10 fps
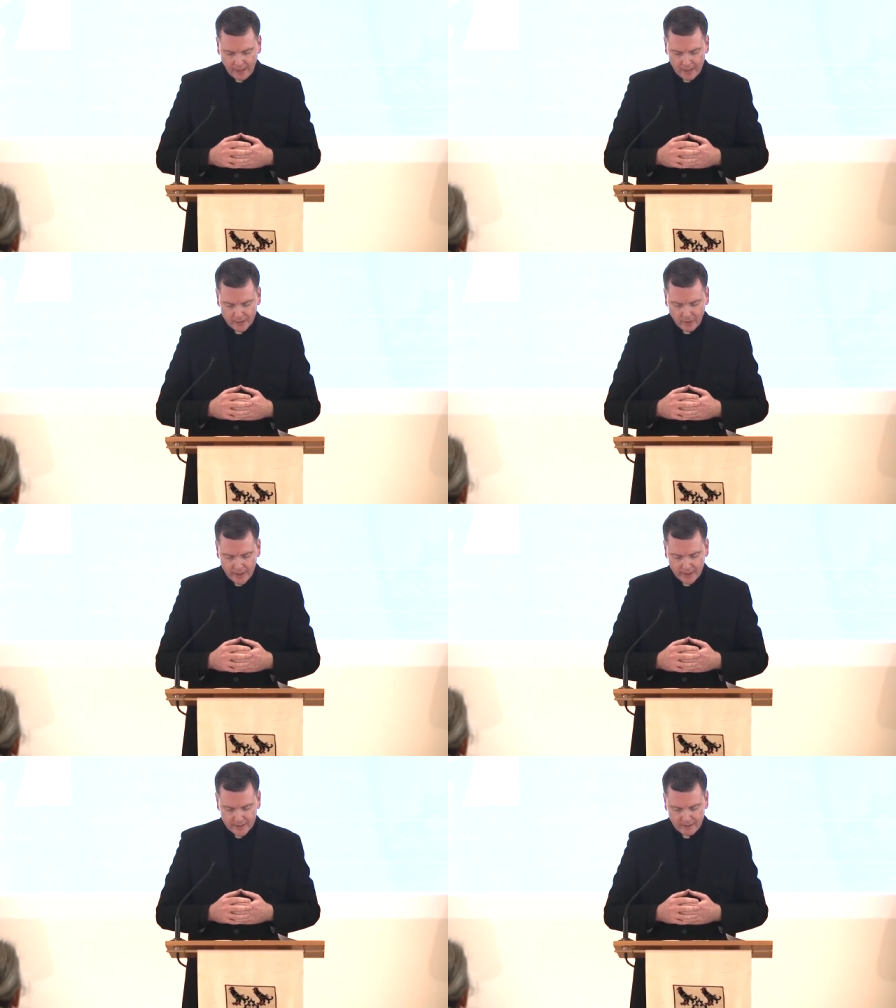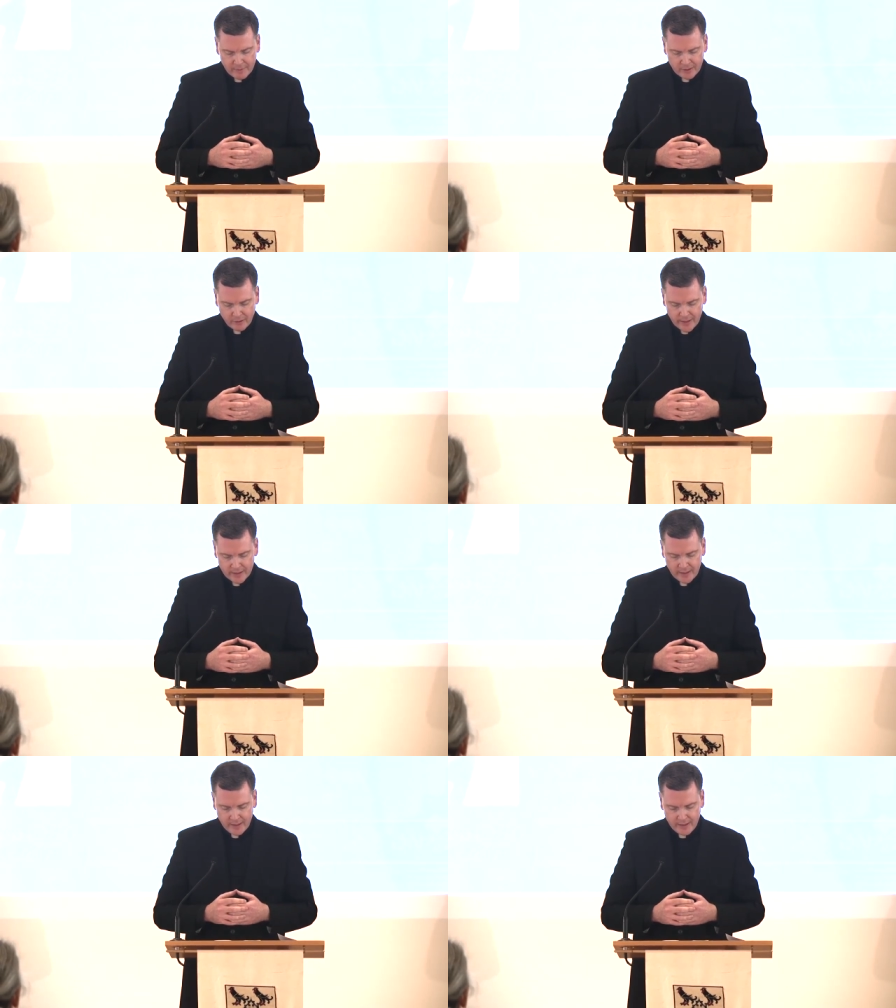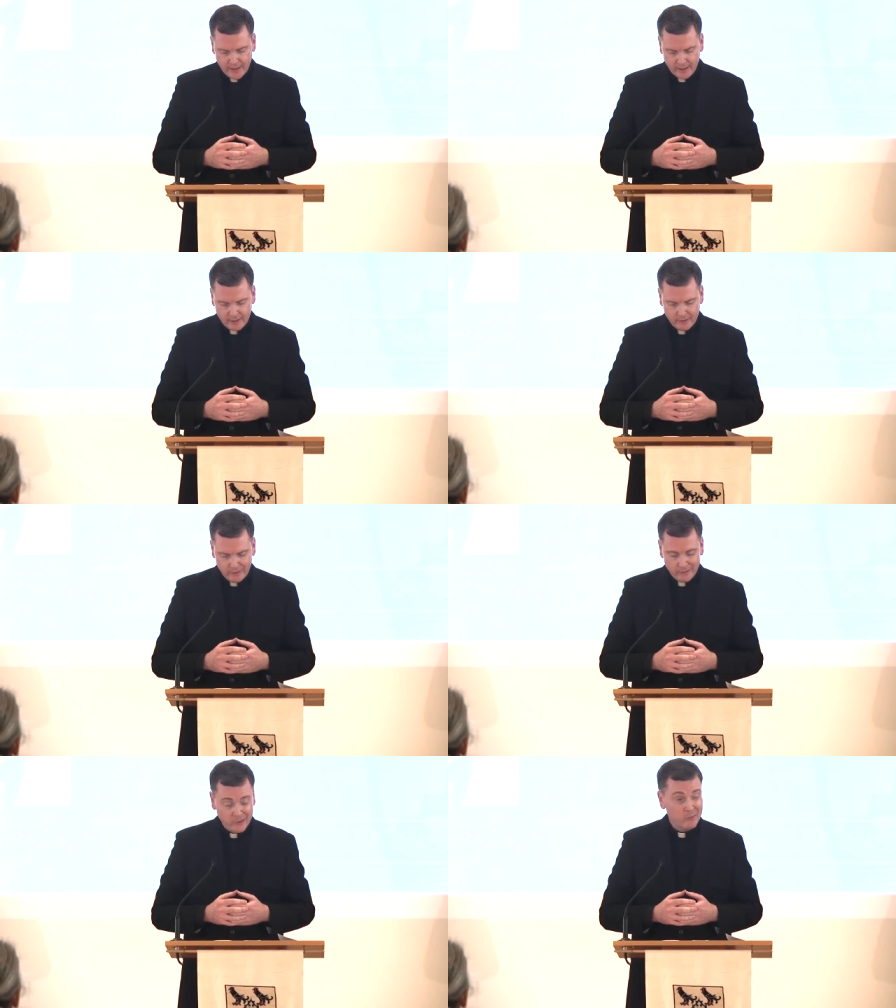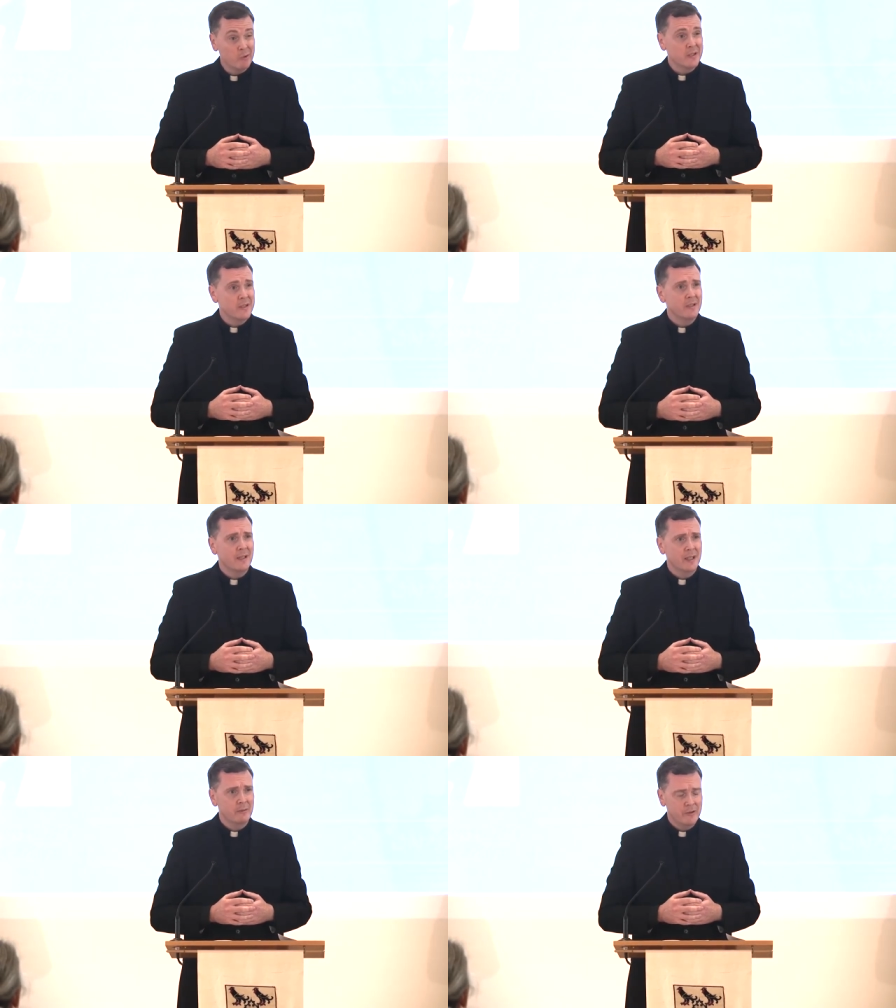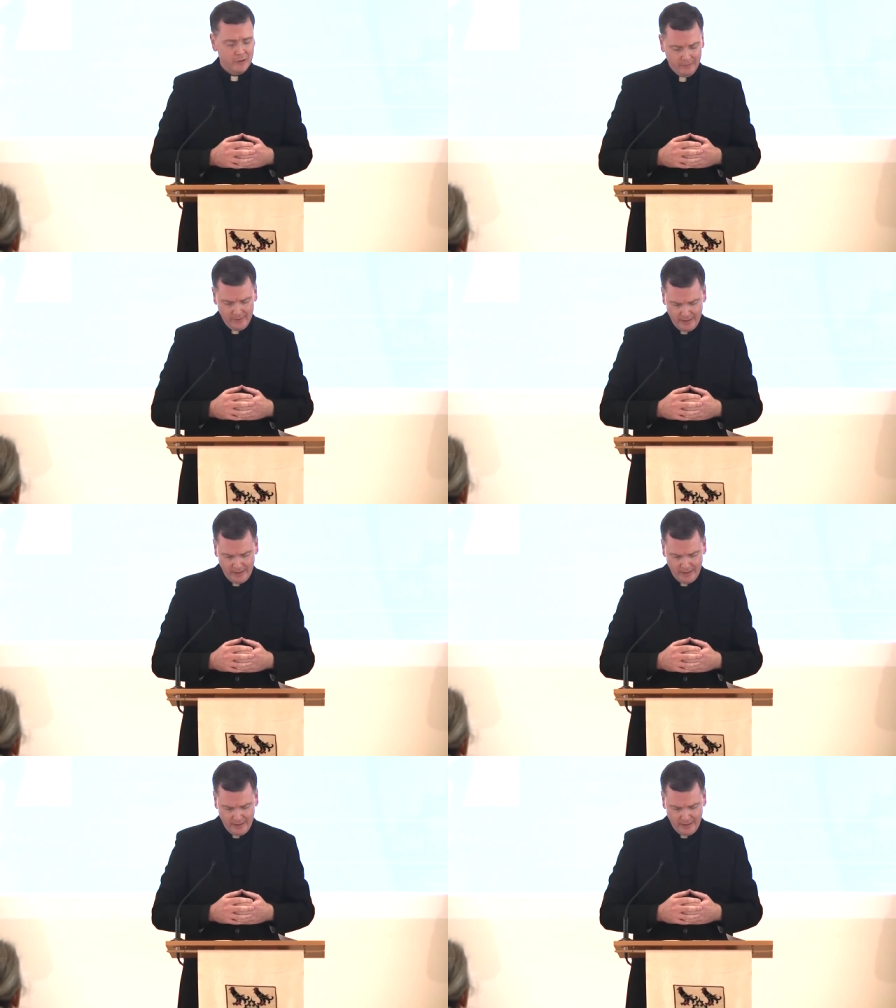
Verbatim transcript: His writings have been translated into numerous language,